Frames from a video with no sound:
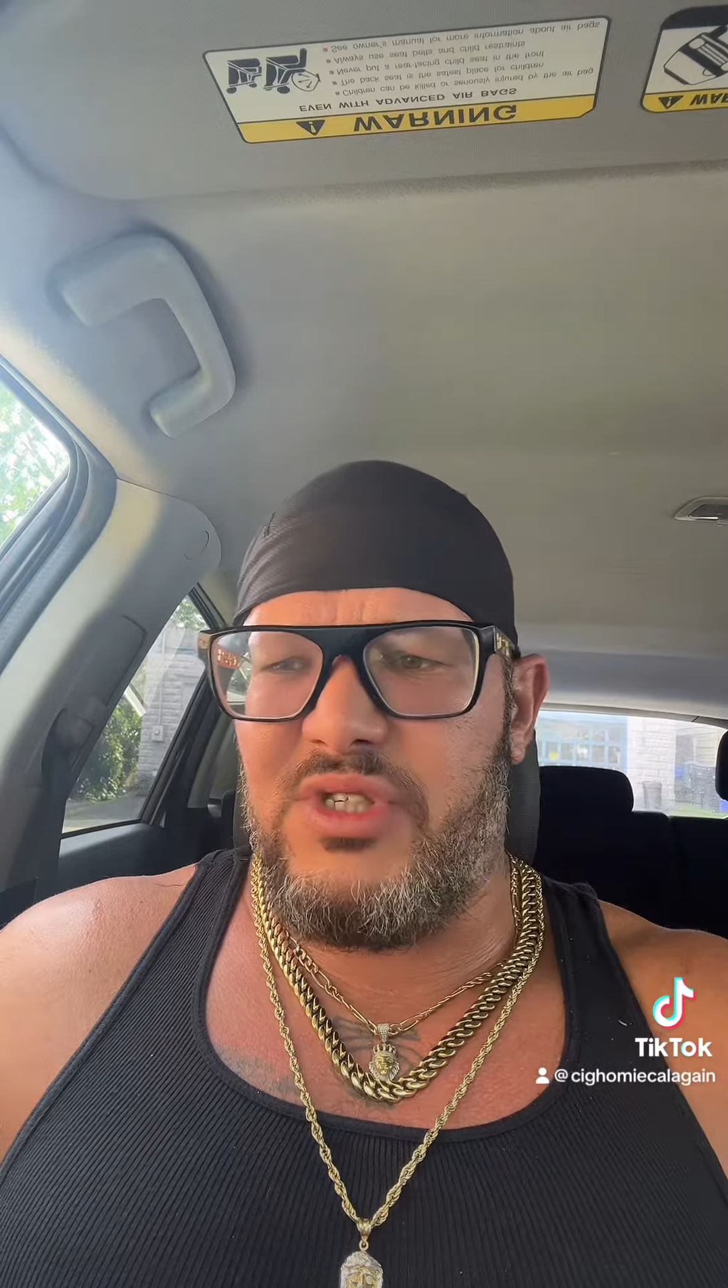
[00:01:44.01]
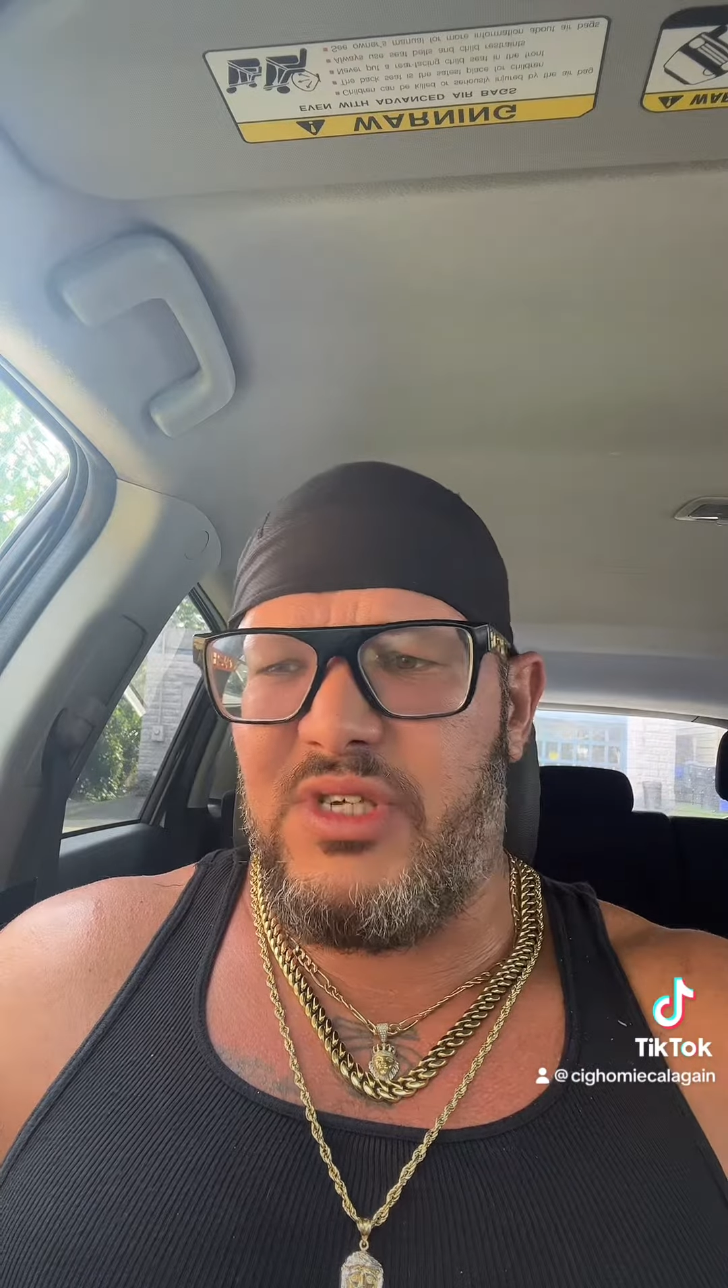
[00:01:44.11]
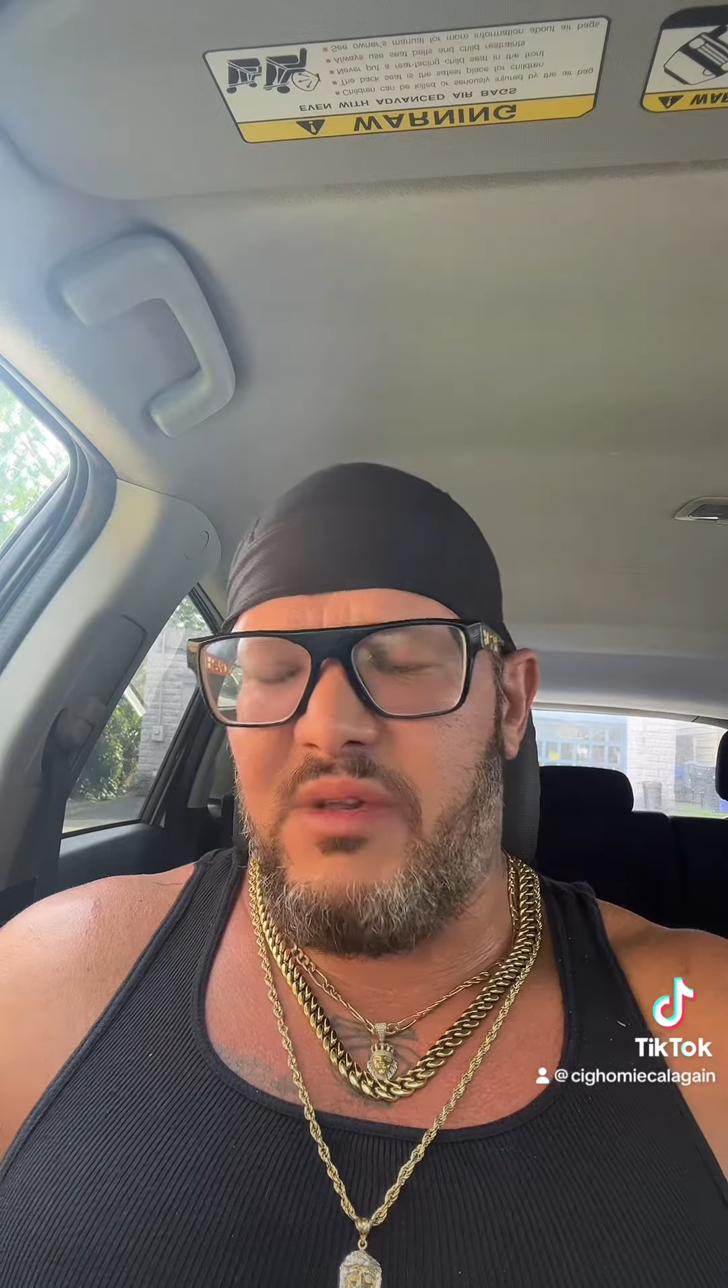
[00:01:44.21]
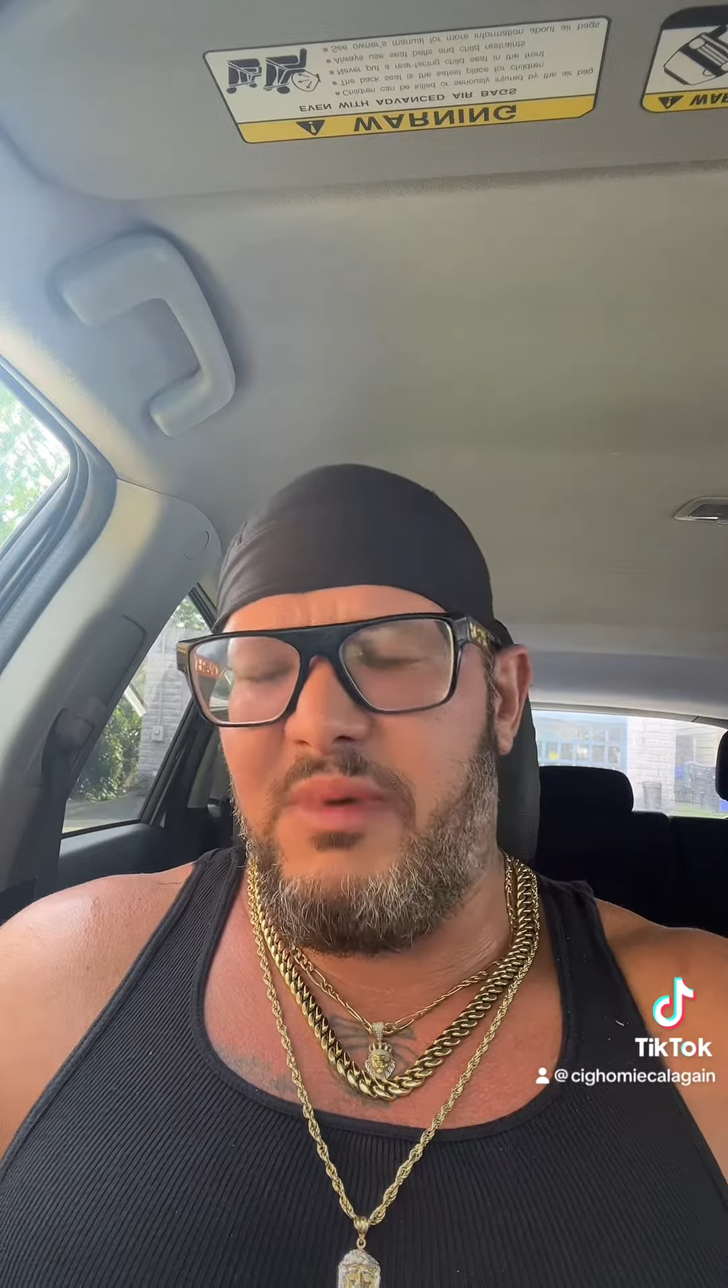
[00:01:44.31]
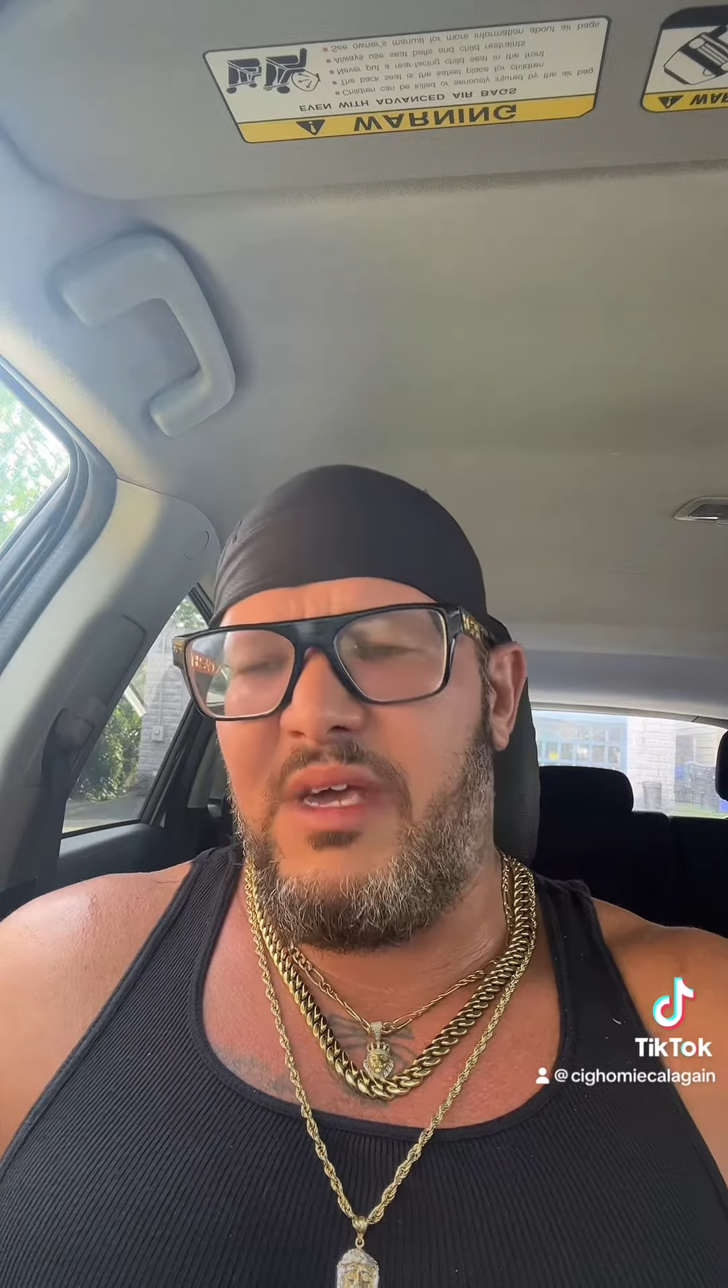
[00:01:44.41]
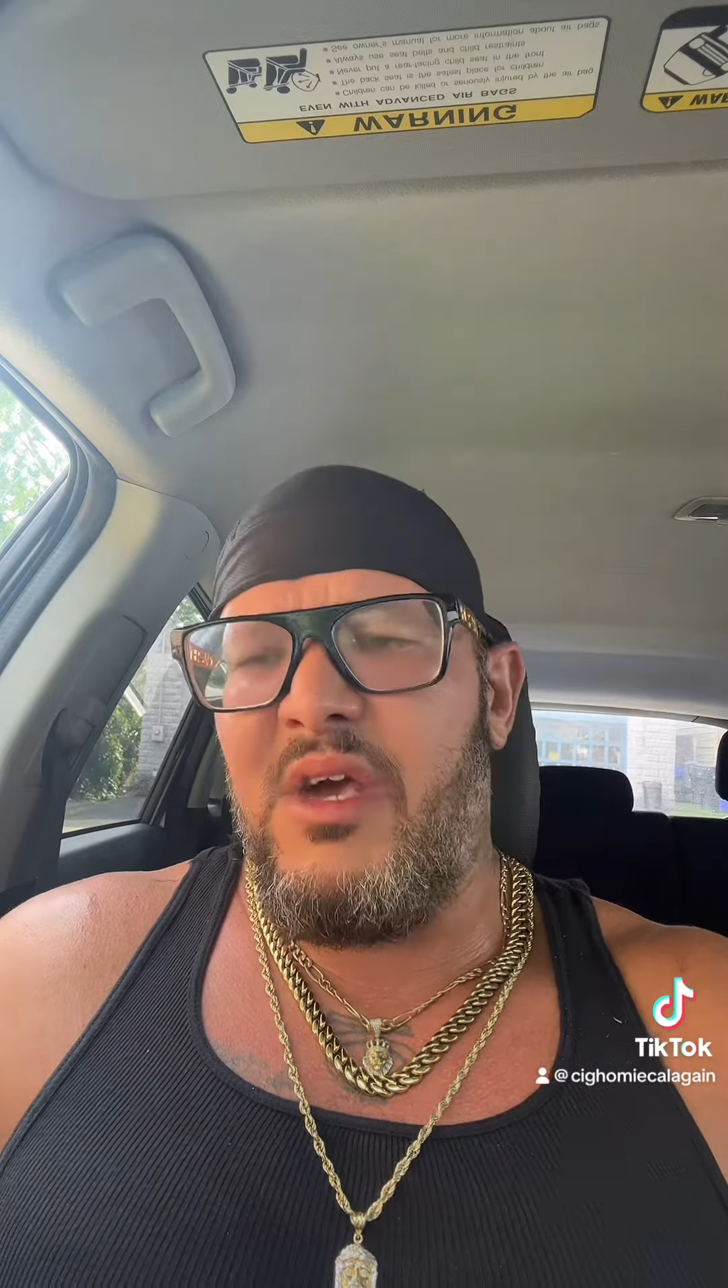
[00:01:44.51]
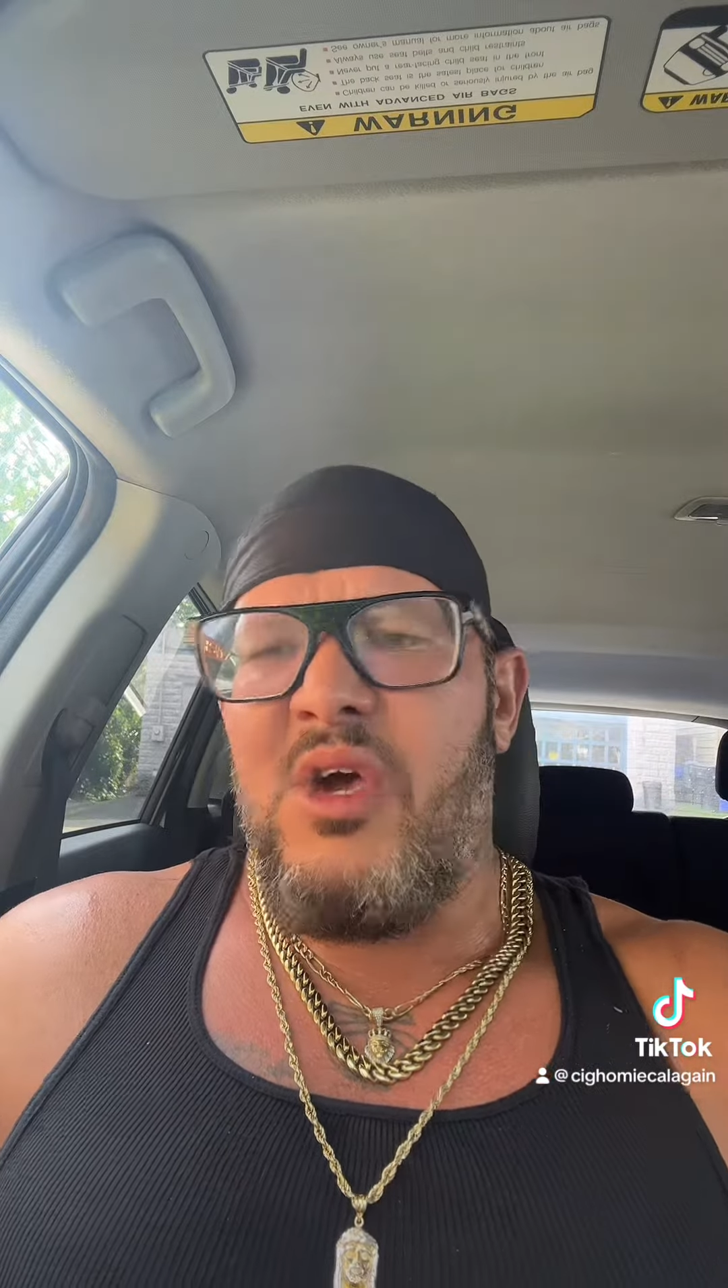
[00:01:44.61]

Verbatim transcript: is going to be,